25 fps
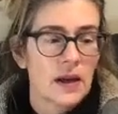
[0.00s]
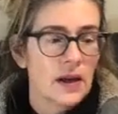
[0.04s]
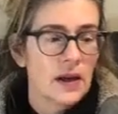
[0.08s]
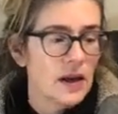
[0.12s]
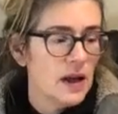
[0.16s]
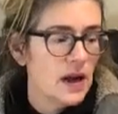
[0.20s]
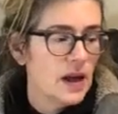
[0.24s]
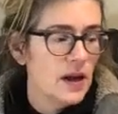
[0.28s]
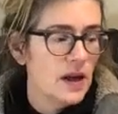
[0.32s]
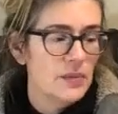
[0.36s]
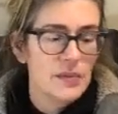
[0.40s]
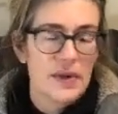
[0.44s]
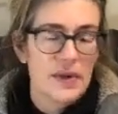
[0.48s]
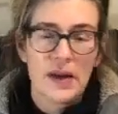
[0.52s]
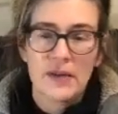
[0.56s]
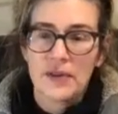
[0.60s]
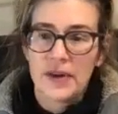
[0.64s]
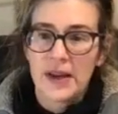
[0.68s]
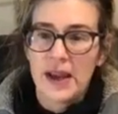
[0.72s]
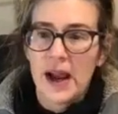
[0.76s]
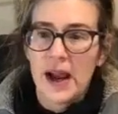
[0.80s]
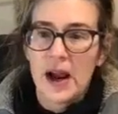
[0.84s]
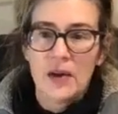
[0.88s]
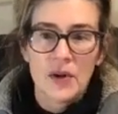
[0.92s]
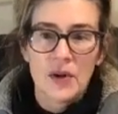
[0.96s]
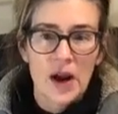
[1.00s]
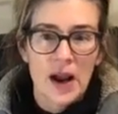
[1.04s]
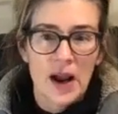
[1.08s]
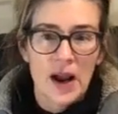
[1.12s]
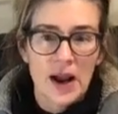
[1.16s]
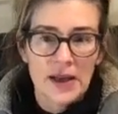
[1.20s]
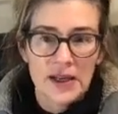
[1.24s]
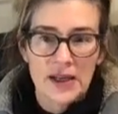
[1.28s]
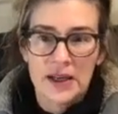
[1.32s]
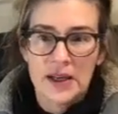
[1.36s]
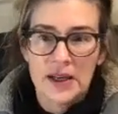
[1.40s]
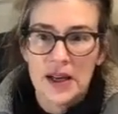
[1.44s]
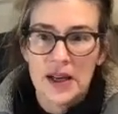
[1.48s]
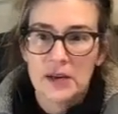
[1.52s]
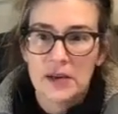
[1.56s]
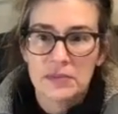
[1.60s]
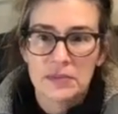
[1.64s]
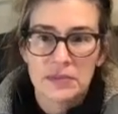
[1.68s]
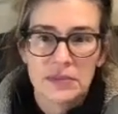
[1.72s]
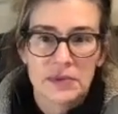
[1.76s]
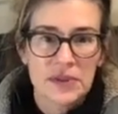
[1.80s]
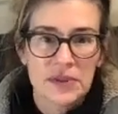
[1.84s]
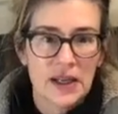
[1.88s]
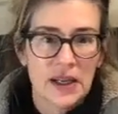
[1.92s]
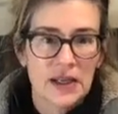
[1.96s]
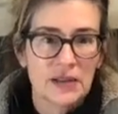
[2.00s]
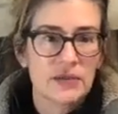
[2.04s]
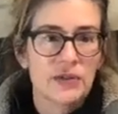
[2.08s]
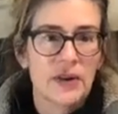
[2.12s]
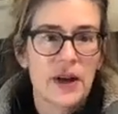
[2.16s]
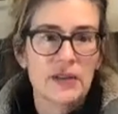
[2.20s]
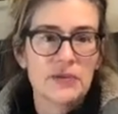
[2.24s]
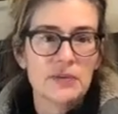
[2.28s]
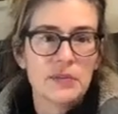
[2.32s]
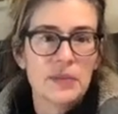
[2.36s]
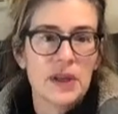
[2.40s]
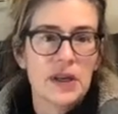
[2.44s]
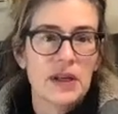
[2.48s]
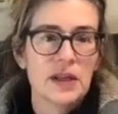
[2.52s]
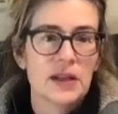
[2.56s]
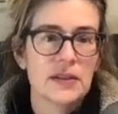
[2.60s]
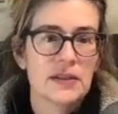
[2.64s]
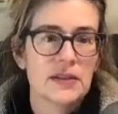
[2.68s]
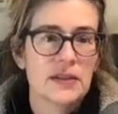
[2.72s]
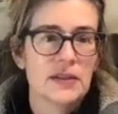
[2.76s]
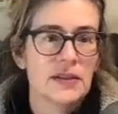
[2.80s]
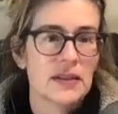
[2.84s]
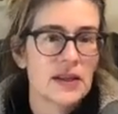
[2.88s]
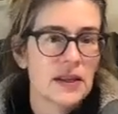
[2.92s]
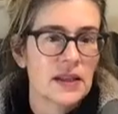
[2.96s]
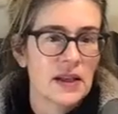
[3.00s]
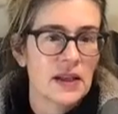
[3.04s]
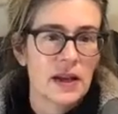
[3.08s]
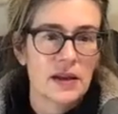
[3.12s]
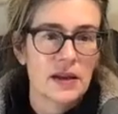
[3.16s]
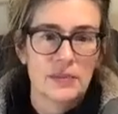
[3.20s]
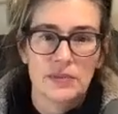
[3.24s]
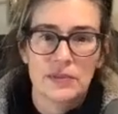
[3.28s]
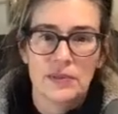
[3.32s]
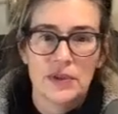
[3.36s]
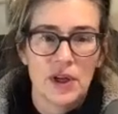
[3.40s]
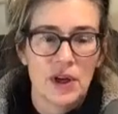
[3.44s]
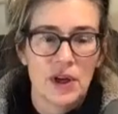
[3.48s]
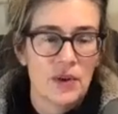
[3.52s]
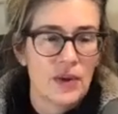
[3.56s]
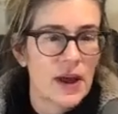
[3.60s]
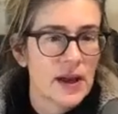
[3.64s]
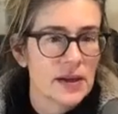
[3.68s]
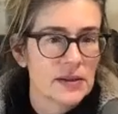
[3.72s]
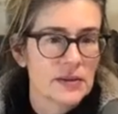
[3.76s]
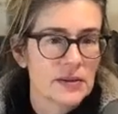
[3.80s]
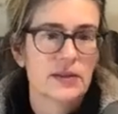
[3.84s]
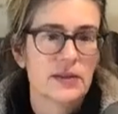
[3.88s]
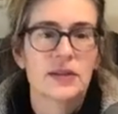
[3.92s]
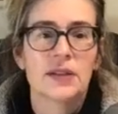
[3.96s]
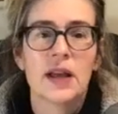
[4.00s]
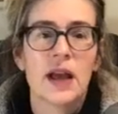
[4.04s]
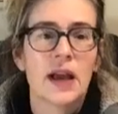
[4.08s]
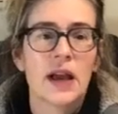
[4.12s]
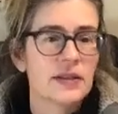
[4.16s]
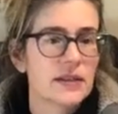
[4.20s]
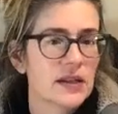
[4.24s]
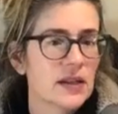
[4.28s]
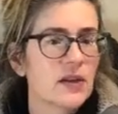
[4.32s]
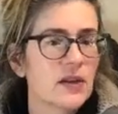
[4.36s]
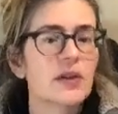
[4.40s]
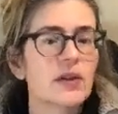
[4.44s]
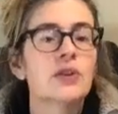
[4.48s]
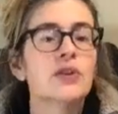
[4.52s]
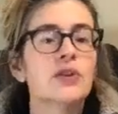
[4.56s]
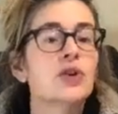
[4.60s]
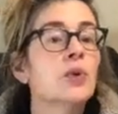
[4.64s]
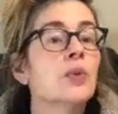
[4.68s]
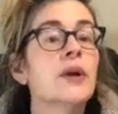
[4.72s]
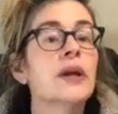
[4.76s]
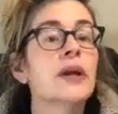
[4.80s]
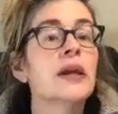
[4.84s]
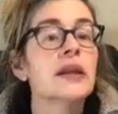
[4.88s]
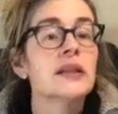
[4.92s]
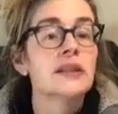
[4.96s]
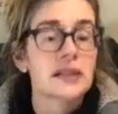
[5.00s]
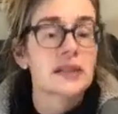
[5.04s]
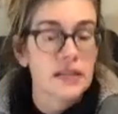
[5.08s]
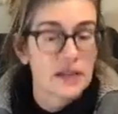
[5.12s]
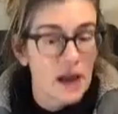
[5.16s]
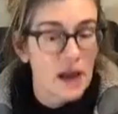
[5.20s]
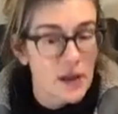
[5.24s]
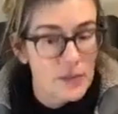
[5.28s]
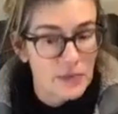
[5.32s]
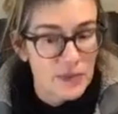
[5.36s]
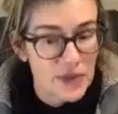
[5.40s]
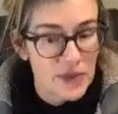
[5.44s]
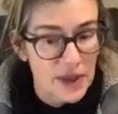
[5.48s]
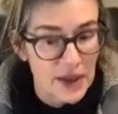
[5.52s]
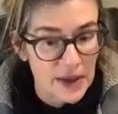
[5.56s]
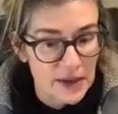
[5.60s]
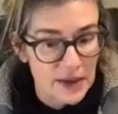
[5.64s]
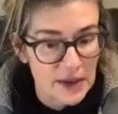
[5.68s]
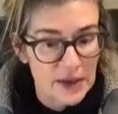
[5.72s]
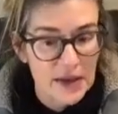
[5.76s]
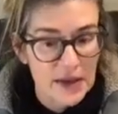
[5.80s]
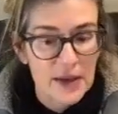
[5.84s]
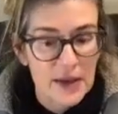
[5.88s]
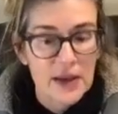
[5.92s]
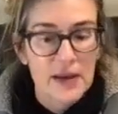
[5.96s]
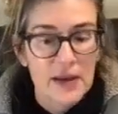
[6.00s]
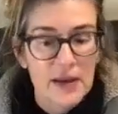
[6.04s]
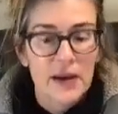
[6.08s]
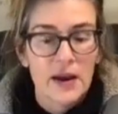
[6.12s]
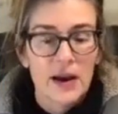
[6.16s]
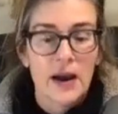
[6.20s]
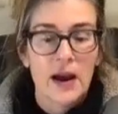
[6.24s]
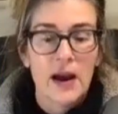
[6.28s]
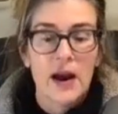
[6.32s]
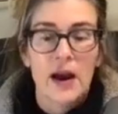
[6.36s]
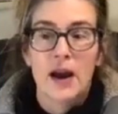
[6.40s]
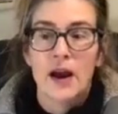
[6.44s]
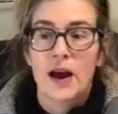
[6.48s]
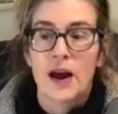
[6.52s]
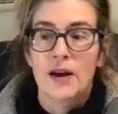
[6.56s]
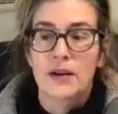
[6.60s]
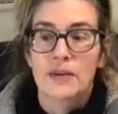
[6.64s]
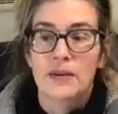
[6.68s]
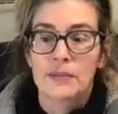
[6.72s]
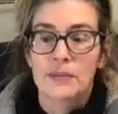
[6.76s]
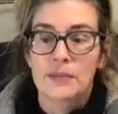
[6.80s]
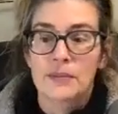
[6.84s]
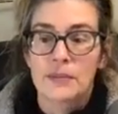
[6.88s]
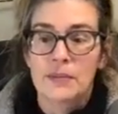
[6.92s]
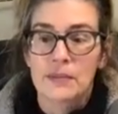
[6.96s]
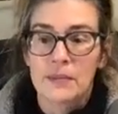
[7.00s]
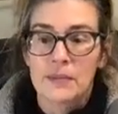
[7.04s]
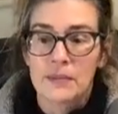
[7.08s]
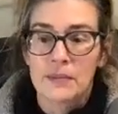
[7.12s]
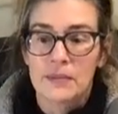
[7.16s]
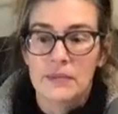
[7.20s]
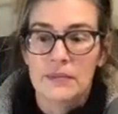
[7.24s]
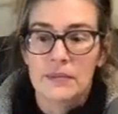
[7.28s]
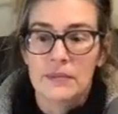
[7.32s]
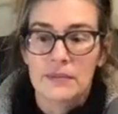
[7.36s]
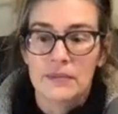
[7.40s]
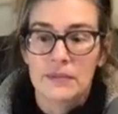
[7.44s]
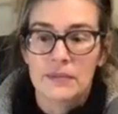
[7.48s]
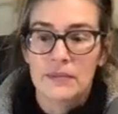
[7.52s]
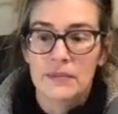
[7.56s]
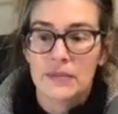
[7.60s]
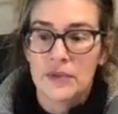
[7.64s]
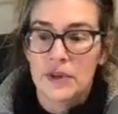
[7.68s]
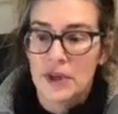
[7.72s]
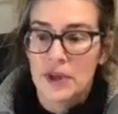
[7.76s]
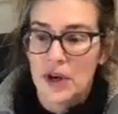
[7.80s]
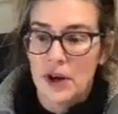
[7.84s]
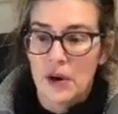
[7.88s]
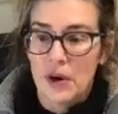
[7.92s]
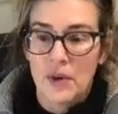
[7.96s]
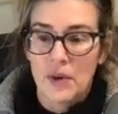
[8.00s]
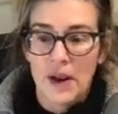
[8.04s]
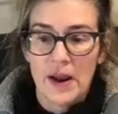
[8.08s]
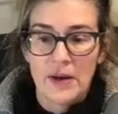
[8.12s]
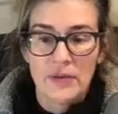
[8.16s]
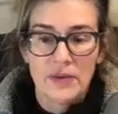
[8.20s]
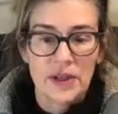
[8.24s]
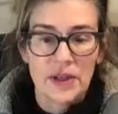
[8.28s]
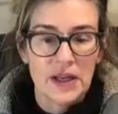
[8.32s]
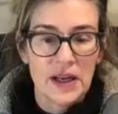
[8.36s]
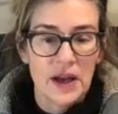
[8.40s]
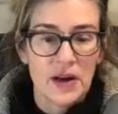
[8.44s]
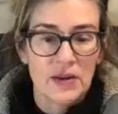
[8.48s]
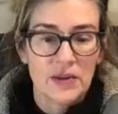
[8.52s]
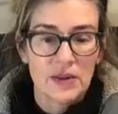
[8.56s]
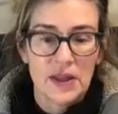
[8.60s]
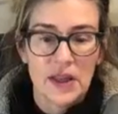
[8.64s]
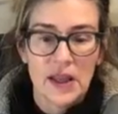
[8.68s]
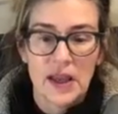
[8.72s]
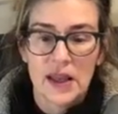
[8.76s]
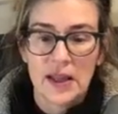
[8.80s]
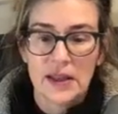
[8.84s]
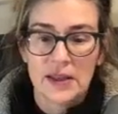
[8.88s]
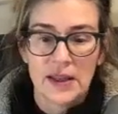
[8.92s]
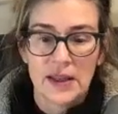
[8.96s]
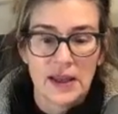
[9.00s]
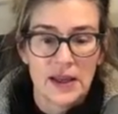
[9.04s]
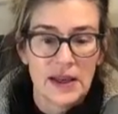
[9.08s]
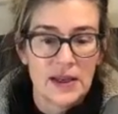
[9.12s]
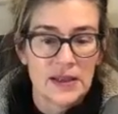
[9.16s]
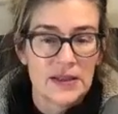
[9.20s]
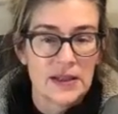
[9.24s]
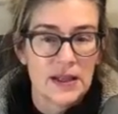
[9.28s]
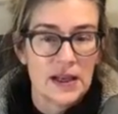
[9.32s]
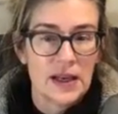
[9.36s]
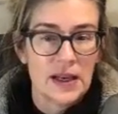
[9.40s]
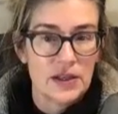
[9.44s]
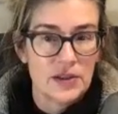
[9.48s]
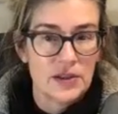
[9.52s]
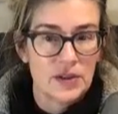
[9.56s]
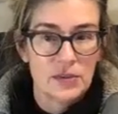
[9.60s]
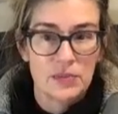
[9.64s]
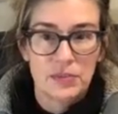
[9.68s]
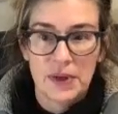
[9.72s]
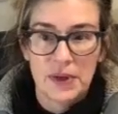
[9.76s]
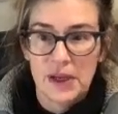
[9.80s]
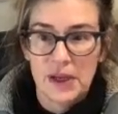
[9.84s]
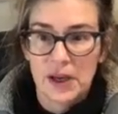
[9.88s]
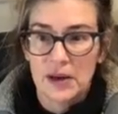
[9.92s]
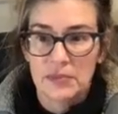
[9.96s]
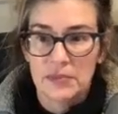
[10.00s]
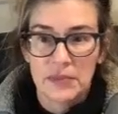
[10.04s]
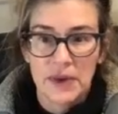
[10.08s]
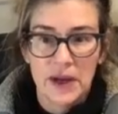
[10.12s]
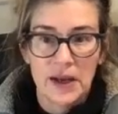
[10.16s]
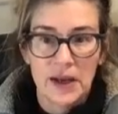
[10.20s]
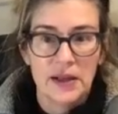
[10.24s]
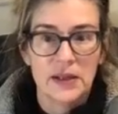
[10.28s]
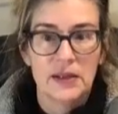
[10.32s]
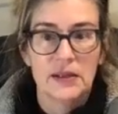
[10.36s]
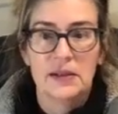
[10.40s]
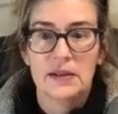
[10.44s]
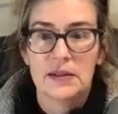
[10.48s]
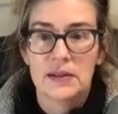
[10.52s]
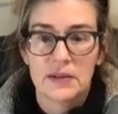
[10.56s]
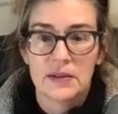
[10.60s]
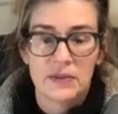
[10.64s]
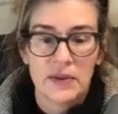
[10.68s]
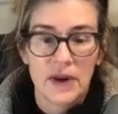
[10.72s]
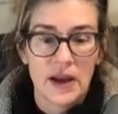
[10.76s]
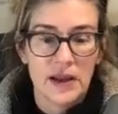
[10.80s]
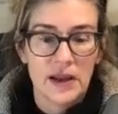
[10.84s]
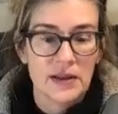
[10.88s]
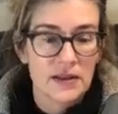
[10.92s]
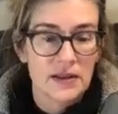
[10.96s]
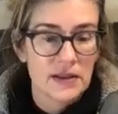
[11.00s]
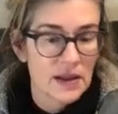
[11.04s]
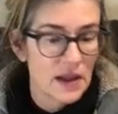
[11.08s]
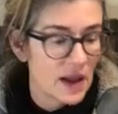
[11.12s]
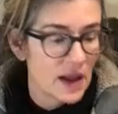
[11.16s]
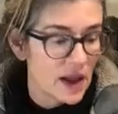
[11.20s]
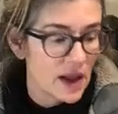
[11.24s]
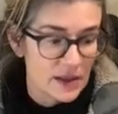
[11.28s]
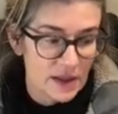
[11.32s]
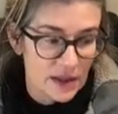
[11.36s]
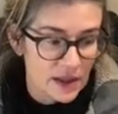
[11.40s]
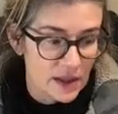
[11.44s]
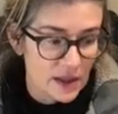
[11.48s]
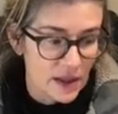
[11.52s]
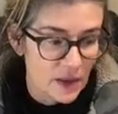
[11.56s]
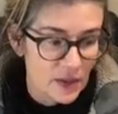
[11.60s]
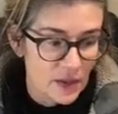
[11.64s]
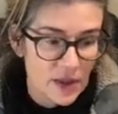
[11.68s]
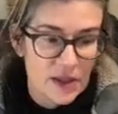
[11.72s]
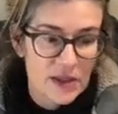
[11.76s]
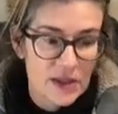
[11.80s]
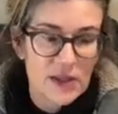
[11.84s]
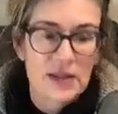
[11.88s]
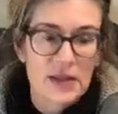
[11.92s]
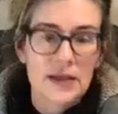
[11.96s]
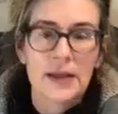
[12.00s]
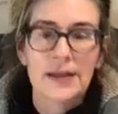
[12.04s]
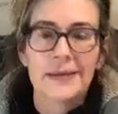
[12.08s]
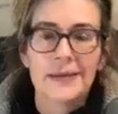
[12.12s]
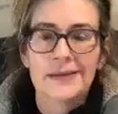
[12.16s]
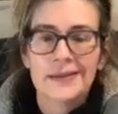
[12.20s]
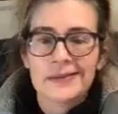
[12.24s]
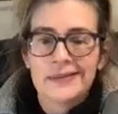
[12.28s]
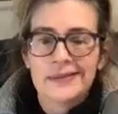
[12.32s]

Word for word: um, every hour I get up, take five minutes, and I'm, you know, exercising or doing something. Um, you know, every now and then, like I said, I do pick up my device. I, you know, it's